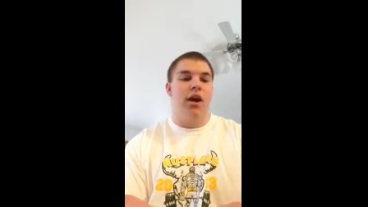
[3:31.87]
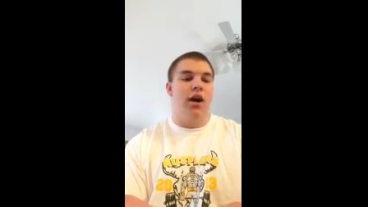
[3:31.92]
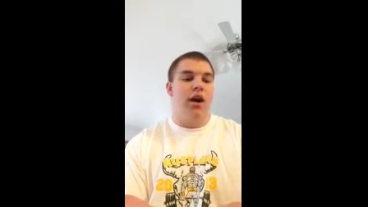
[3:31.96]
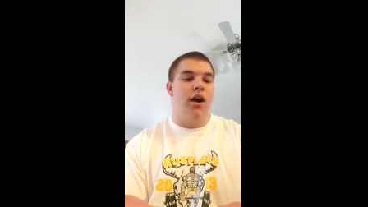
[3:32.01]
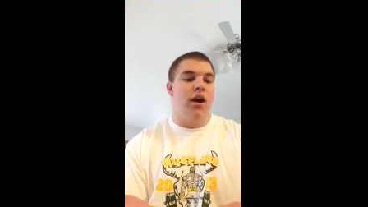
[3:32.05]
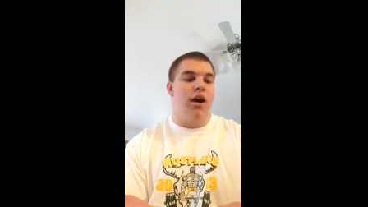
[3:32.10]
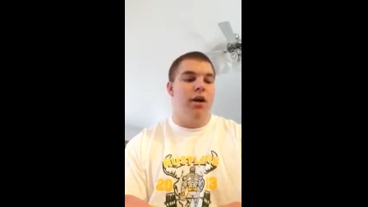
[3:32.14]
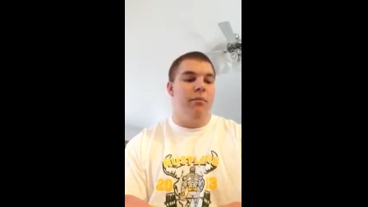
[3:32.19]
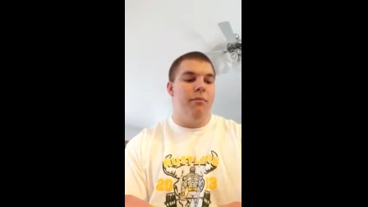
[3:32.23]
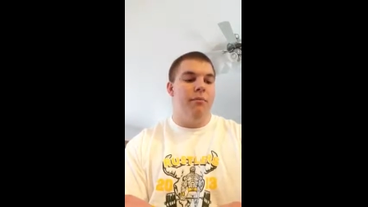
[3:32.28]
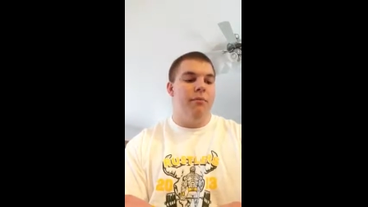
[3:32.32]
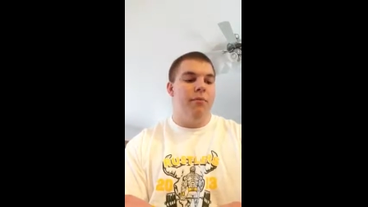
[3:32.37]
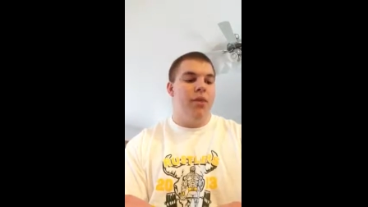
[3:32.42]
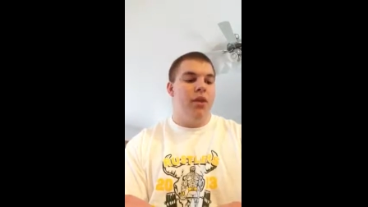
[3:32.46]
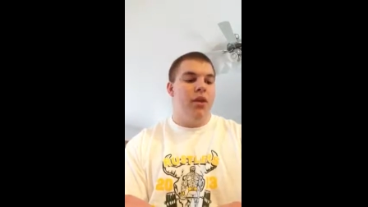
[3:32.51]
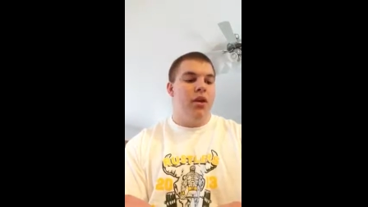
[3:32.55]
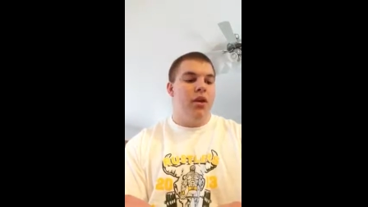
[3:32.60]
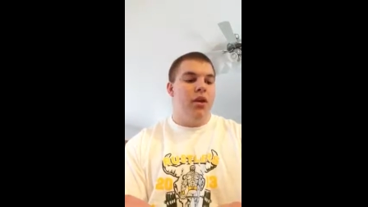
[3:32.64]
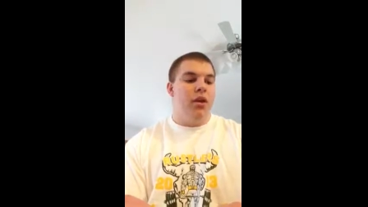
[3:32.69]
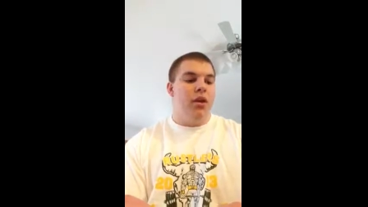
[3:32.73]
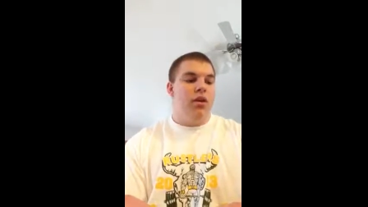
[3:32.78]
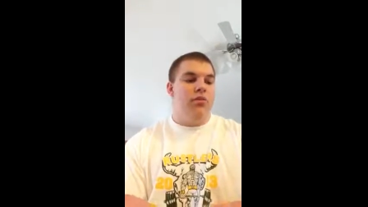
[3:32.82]

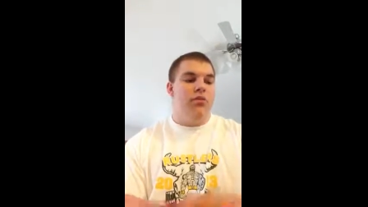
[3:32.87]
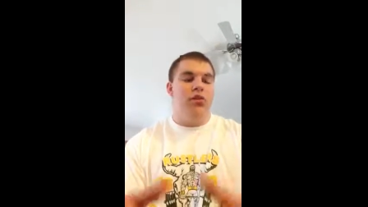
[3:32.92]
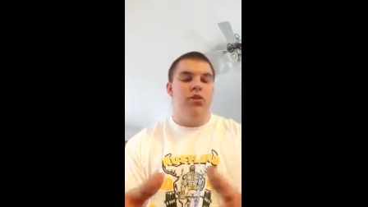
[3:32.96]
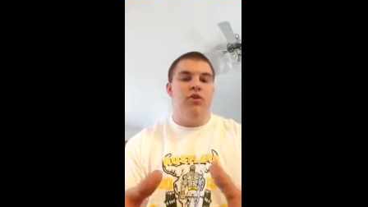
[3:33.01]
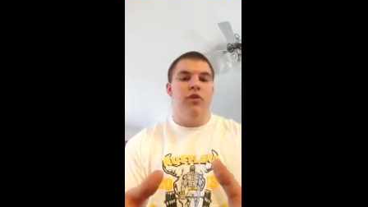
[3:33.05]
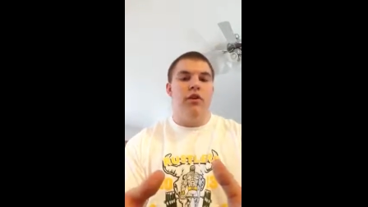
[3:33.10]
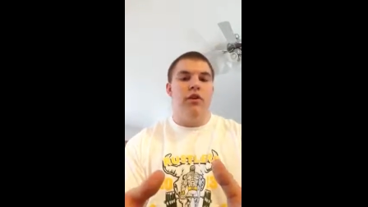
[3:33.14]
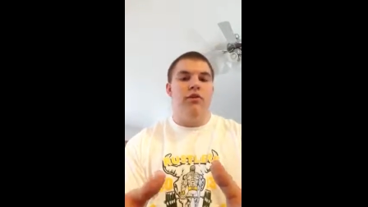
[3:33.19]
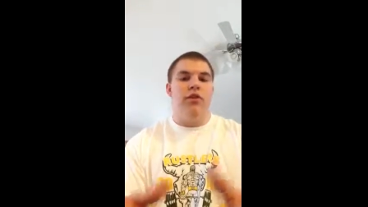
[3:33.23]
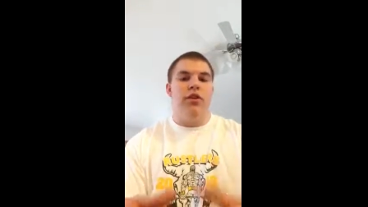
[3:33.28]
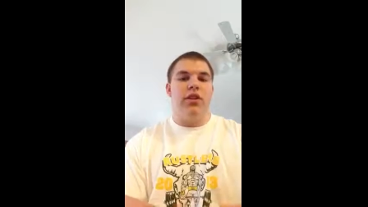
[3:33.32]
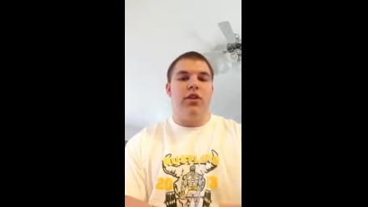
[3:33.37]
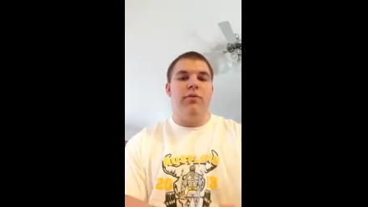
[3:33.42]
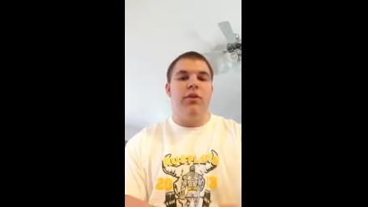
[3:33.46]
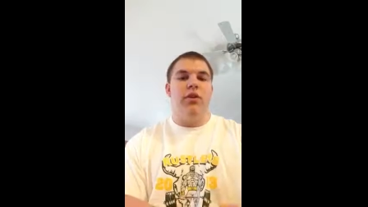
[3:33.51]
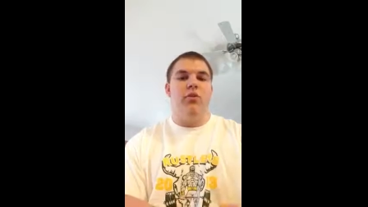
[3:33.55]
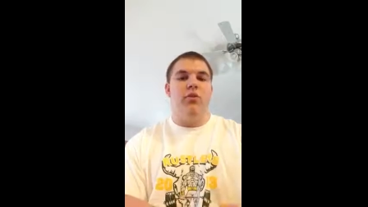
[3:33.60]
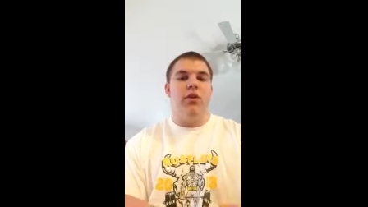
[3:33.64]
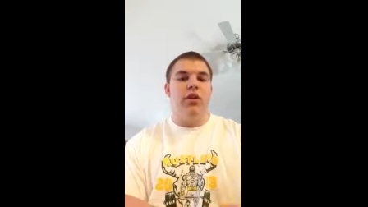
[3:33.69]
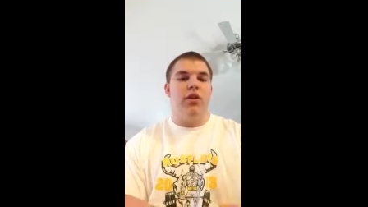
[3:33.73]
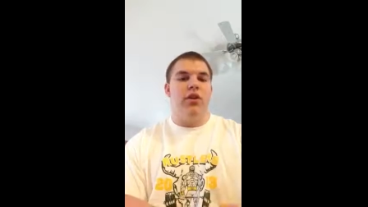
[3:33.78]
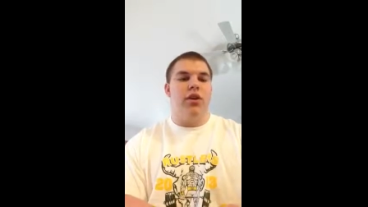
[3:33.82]
You do have a
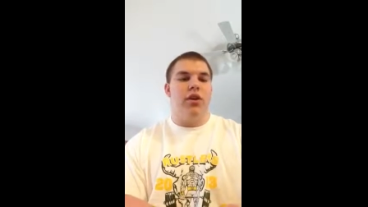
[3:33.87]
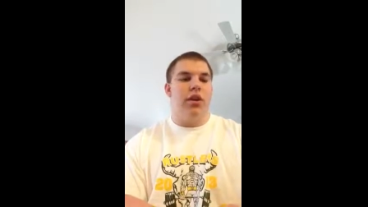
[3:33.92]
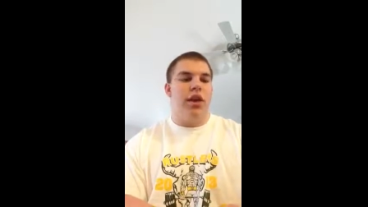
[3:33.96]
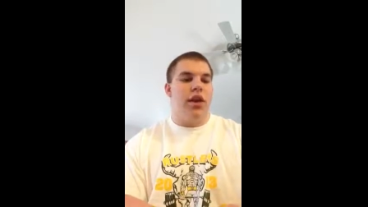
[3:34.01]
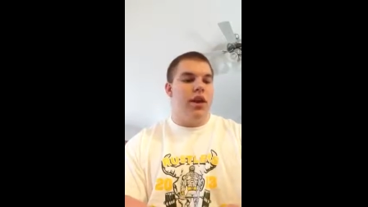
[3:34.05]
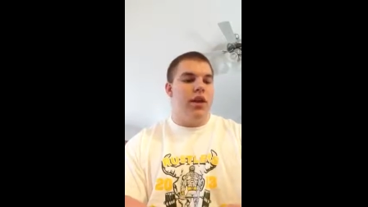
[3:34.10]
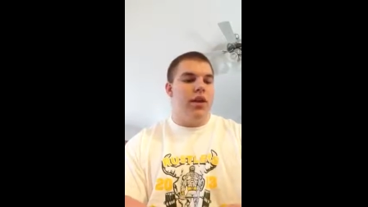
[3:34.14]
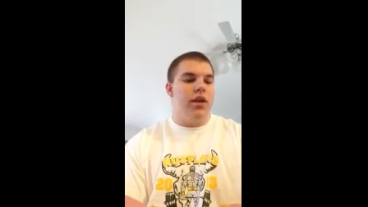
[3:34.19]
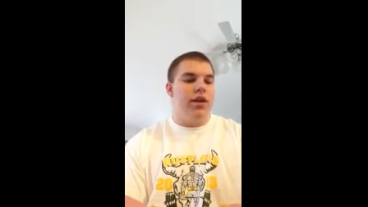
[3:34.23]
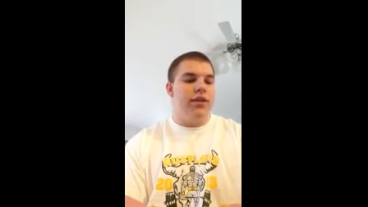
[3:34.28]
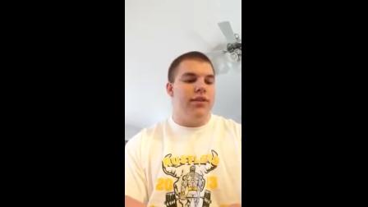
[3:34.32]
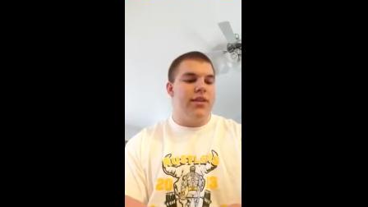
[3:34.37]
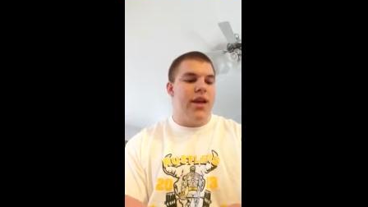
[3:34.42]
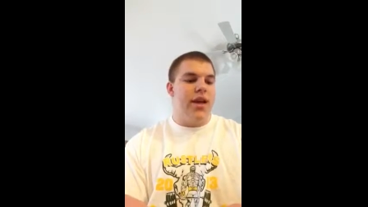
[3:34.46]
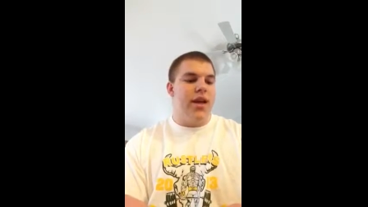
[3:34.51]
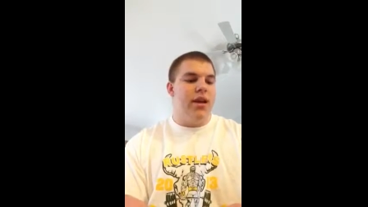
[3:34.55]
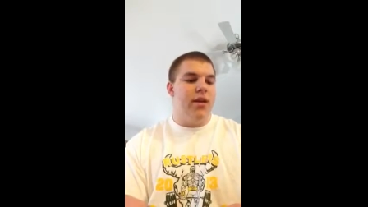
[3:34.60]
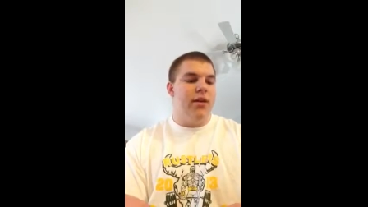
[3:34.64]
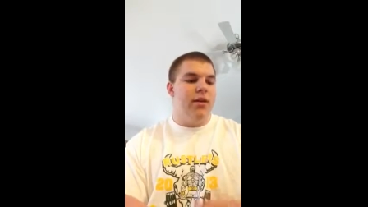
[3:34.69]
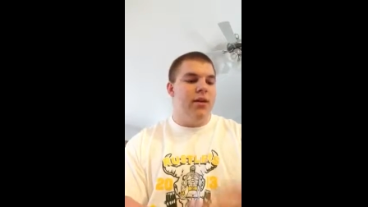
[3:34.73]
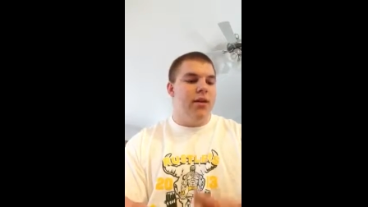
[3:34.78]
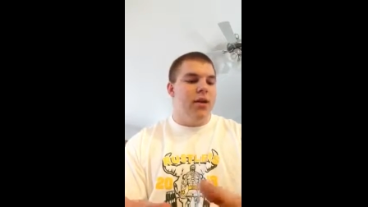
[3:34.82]
limit what you can gain in a
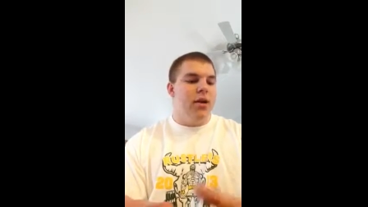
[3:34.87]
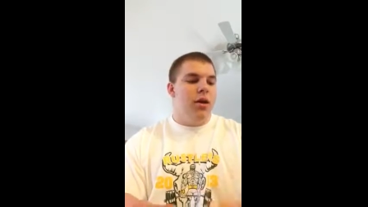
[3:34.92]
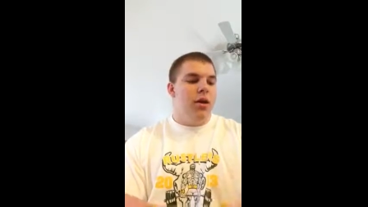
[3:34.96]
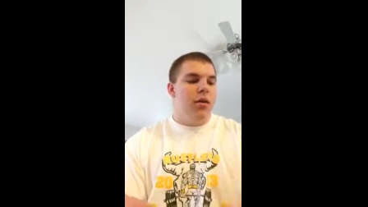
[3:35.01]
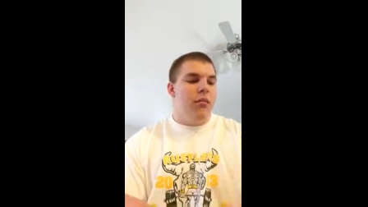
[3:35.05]
day.